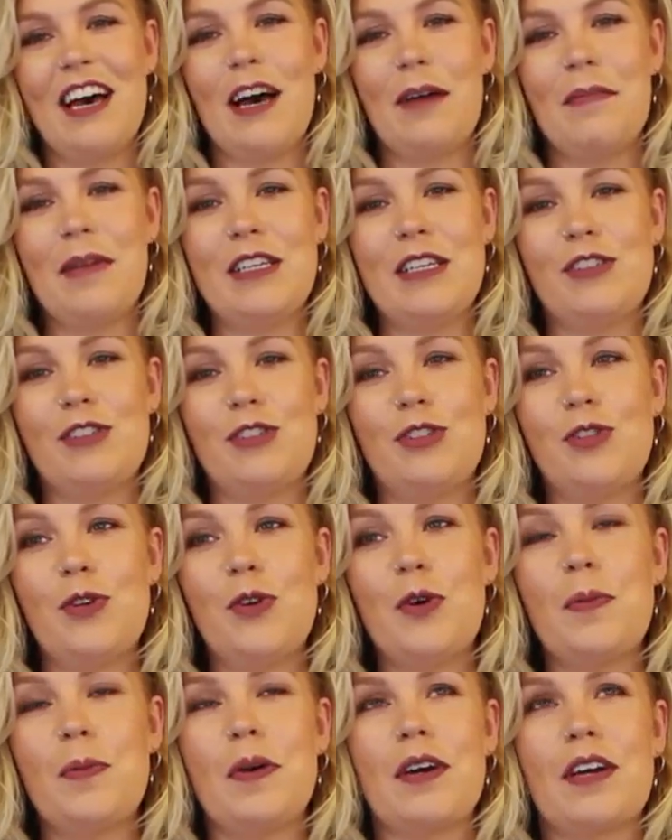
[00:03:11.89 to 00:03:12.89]
It is
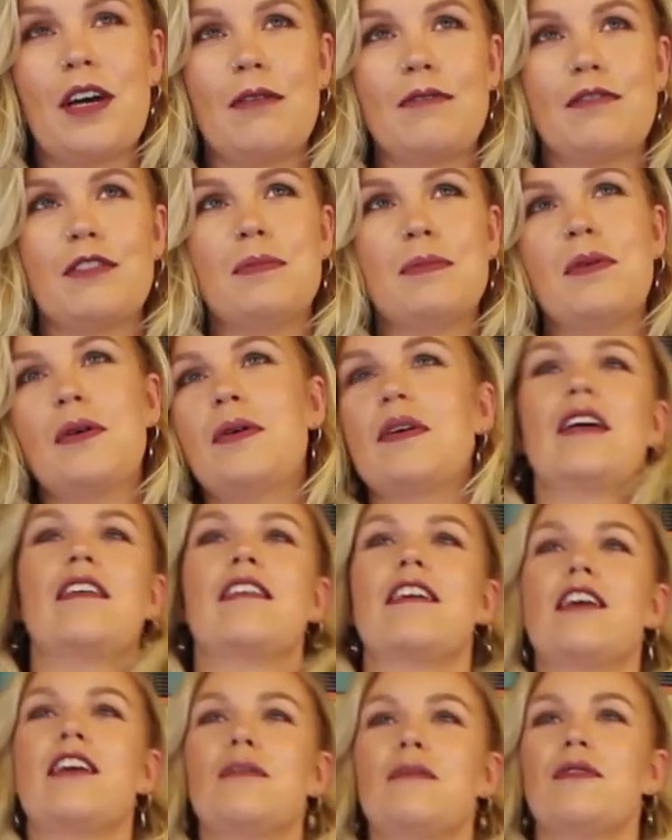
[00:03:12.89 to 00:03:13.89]
super comfortable and I
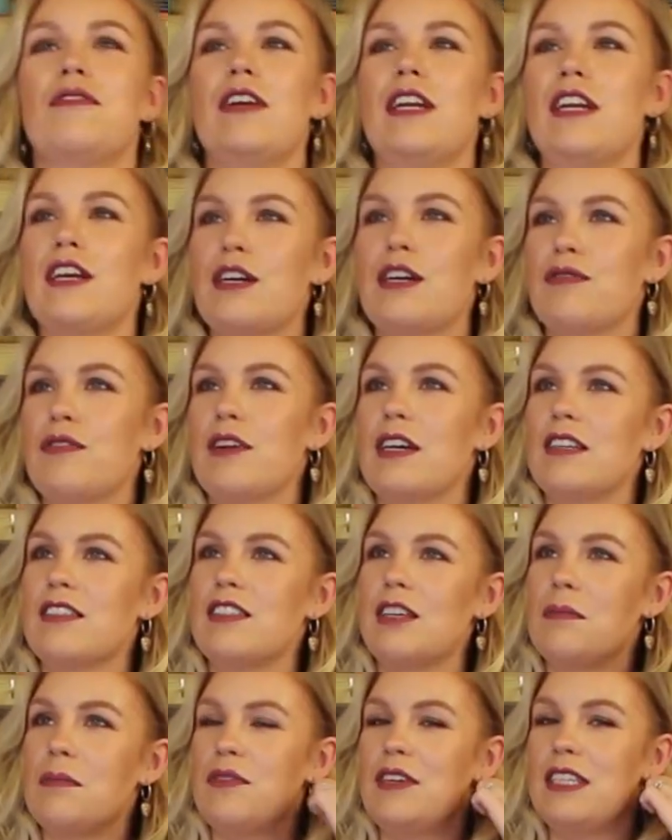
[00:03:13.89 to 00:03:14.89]
think it'd be really good for like a
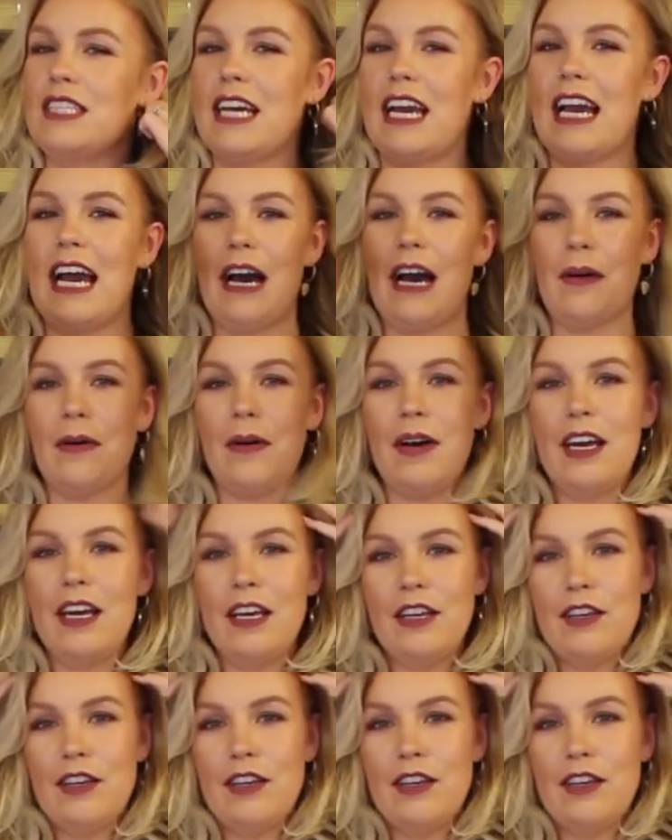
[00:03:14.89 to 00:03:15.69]
summery day out.